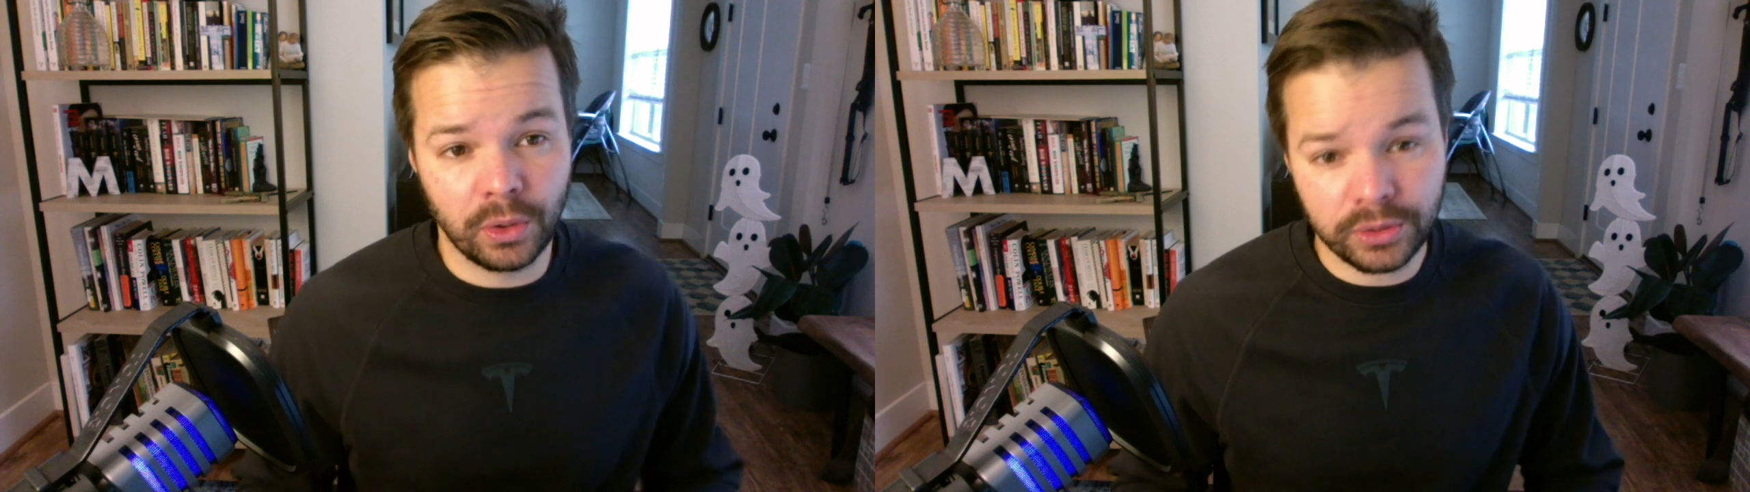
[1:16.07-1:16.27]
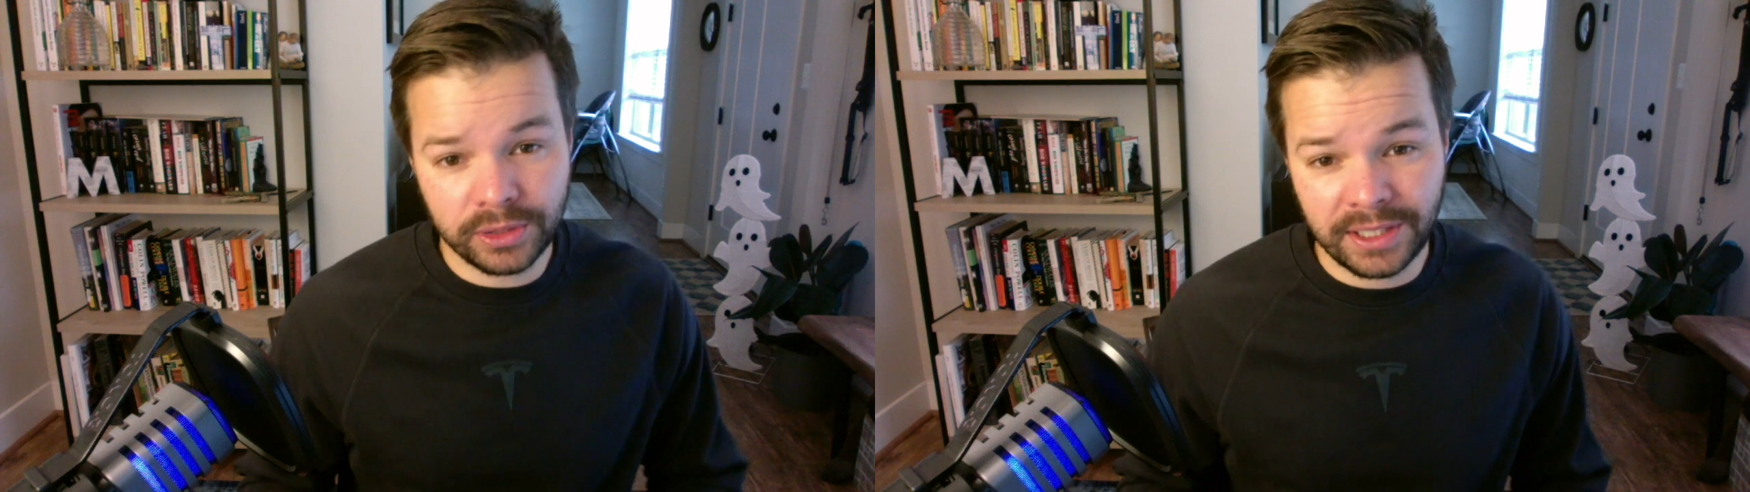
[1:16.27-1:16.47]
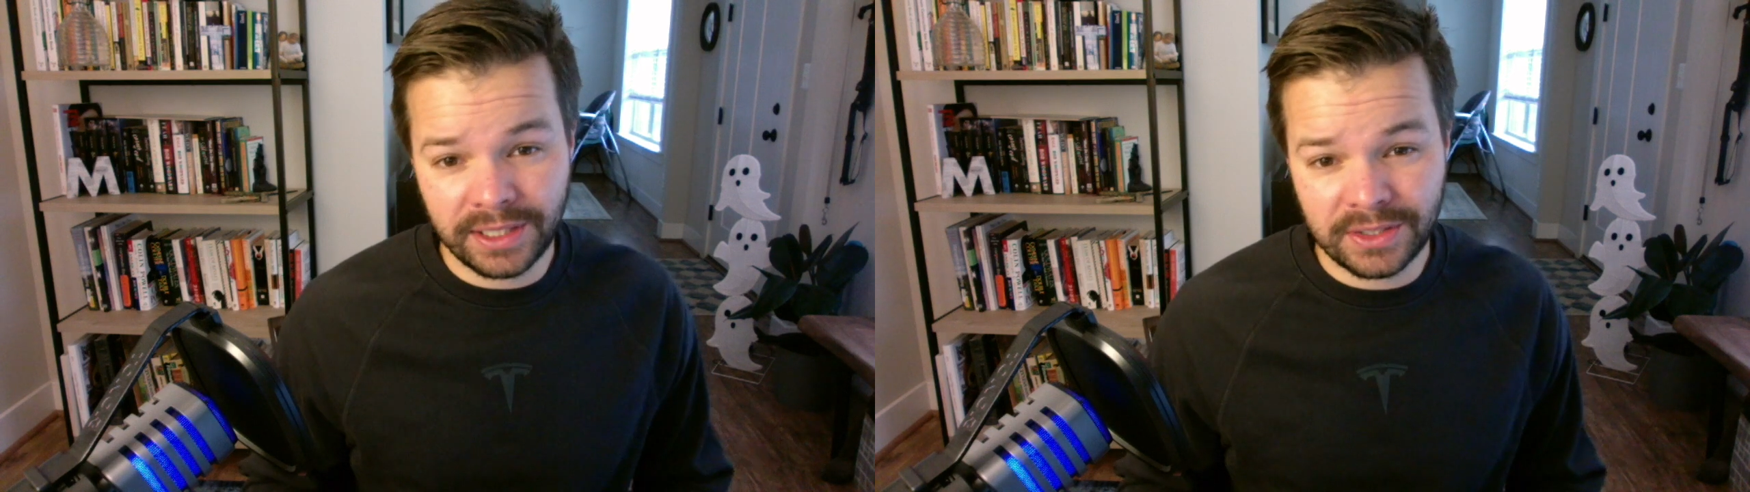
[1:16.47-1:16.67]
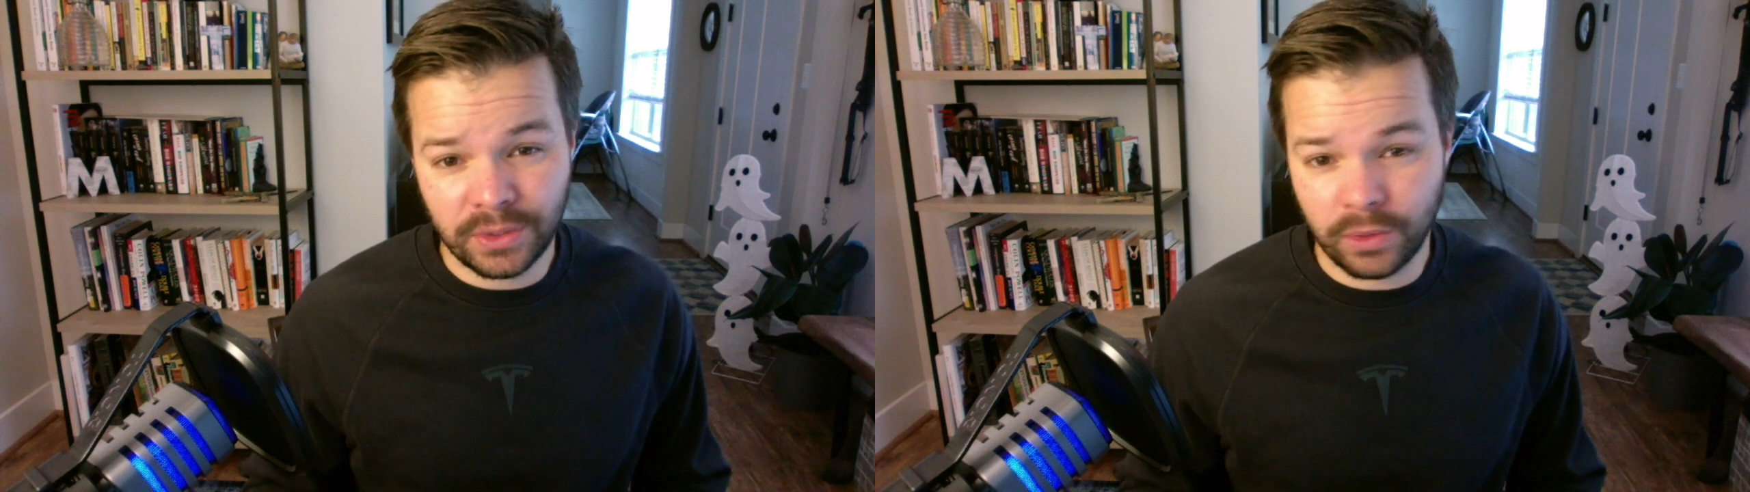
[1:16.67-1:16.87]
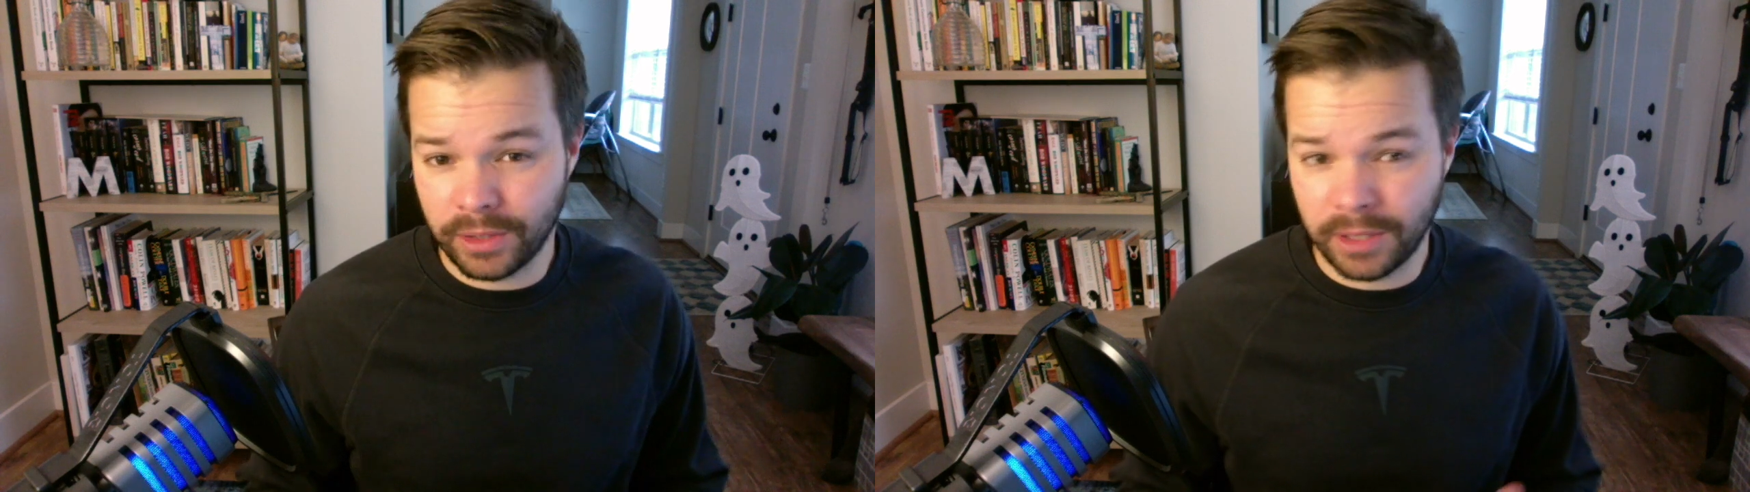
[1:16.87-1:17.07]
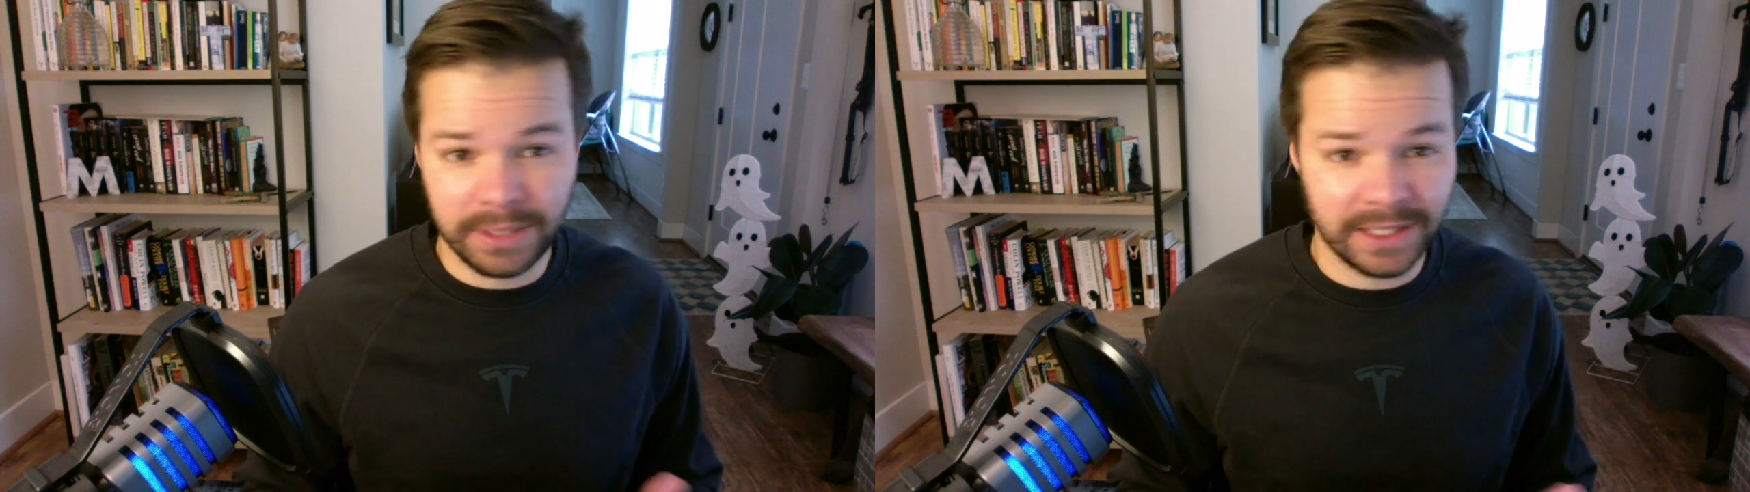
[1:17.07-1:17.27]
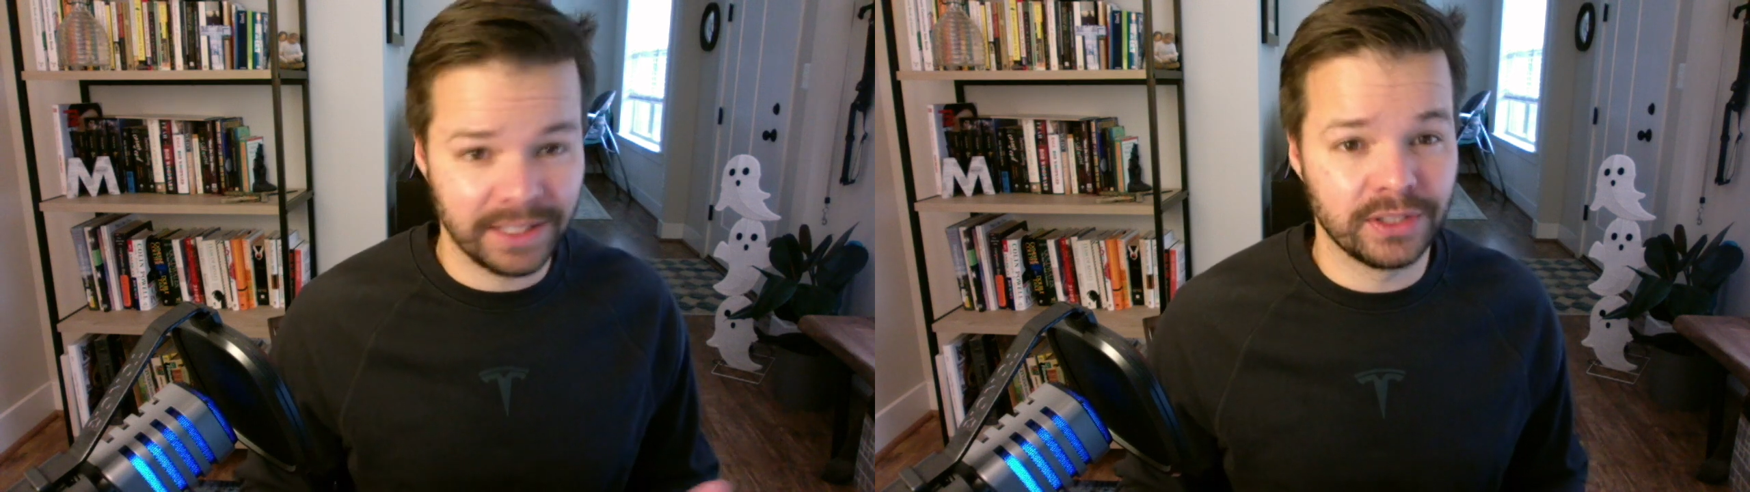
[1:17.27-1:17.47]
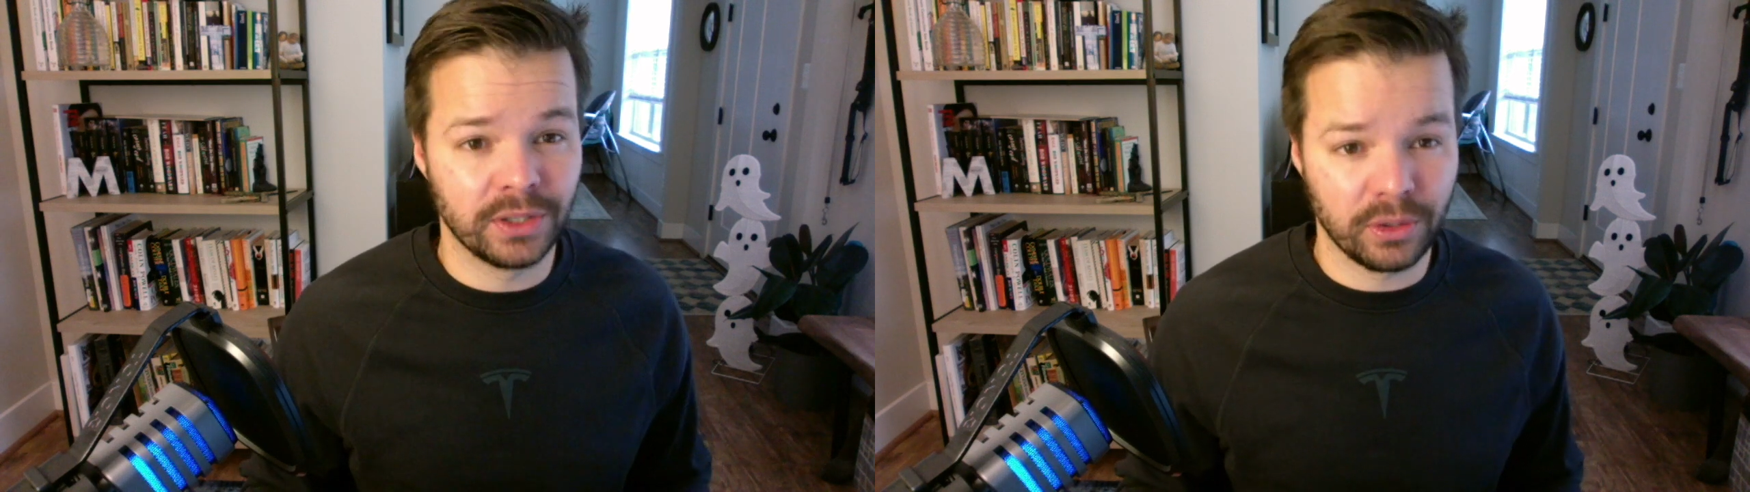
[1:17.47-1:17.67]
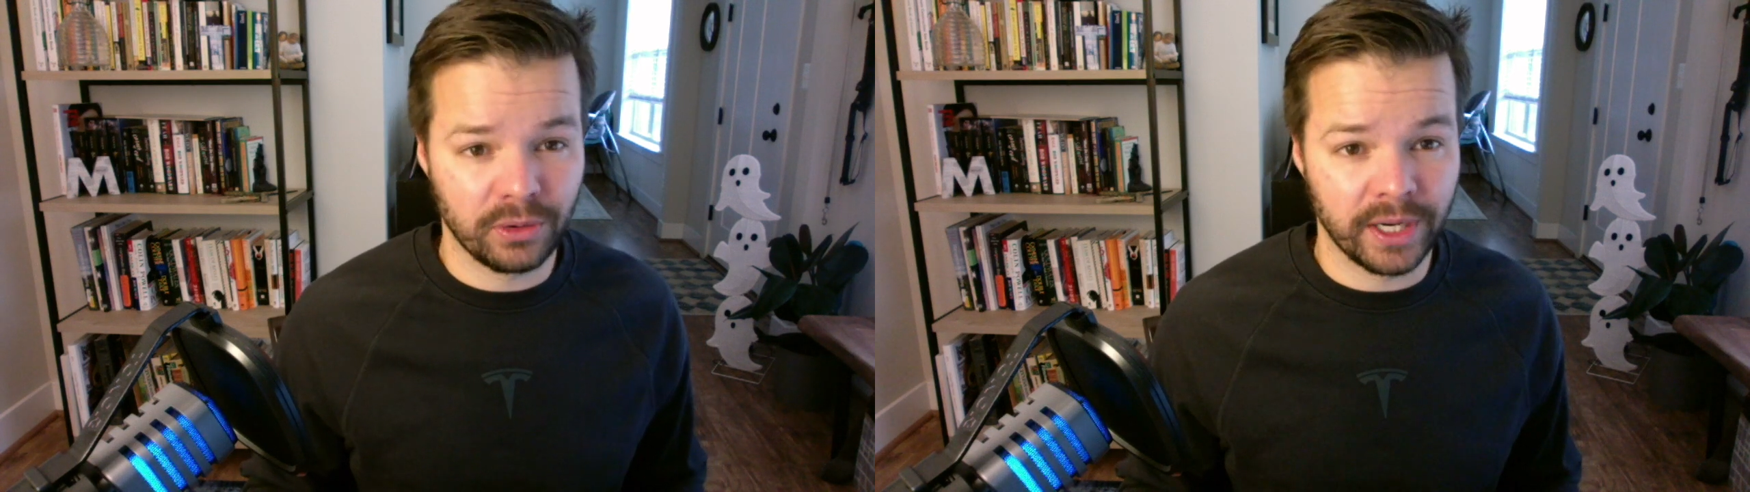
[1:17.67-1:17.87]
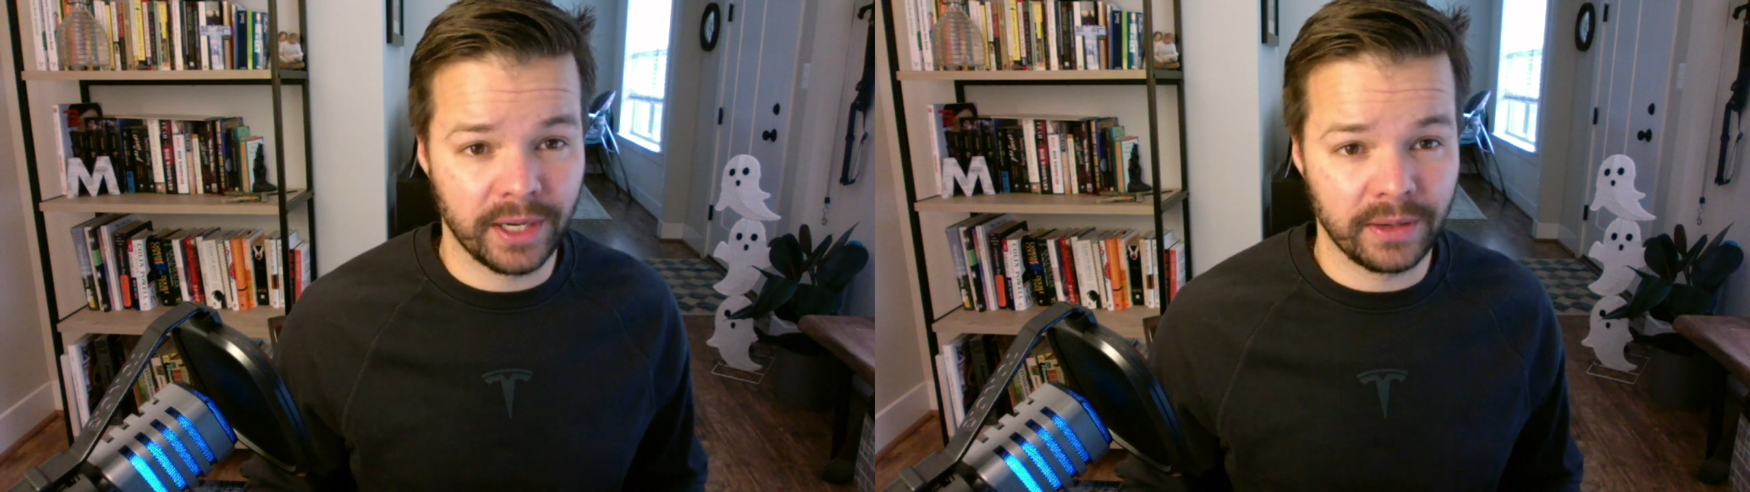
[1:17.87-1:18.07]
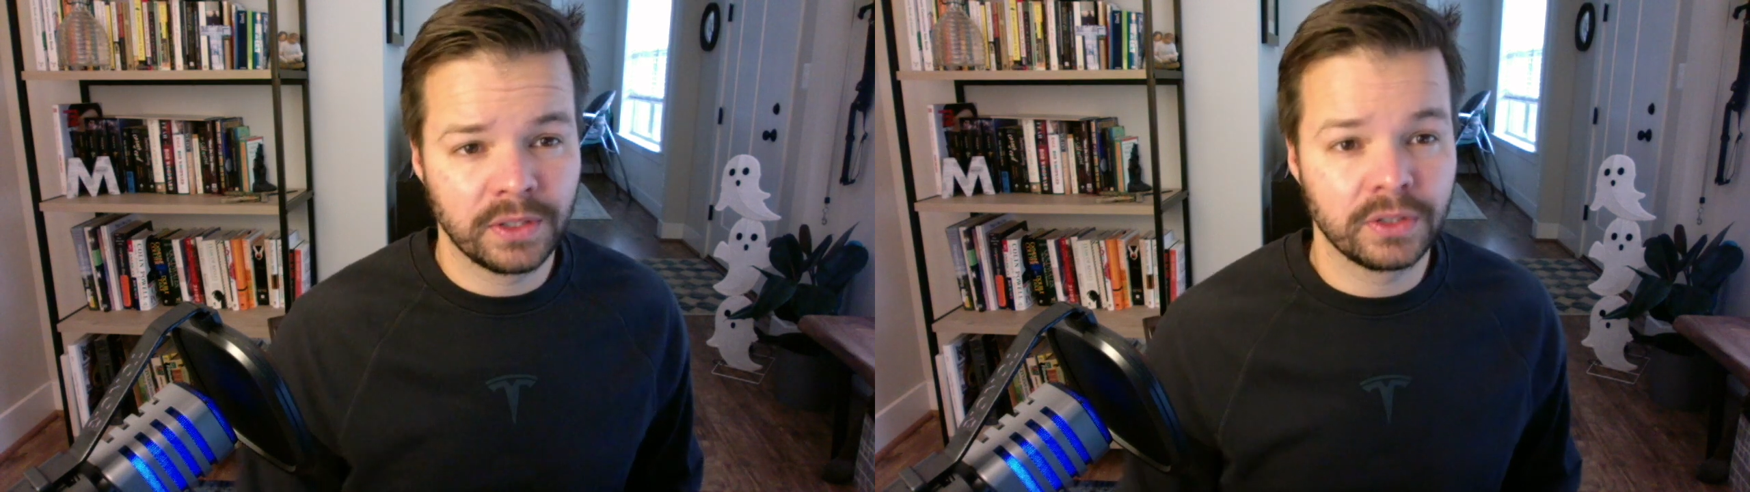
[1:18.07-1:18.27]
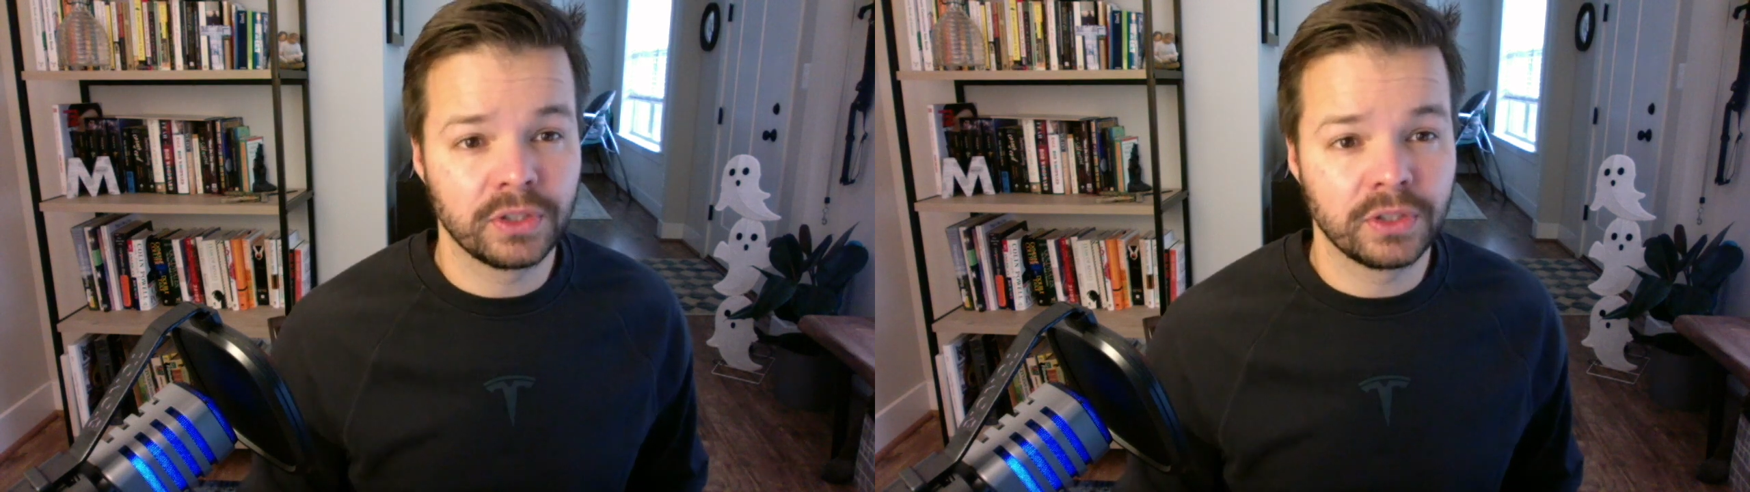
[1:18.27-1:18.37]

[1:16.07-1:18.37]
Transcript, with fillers: older kids or a completely adult crowd.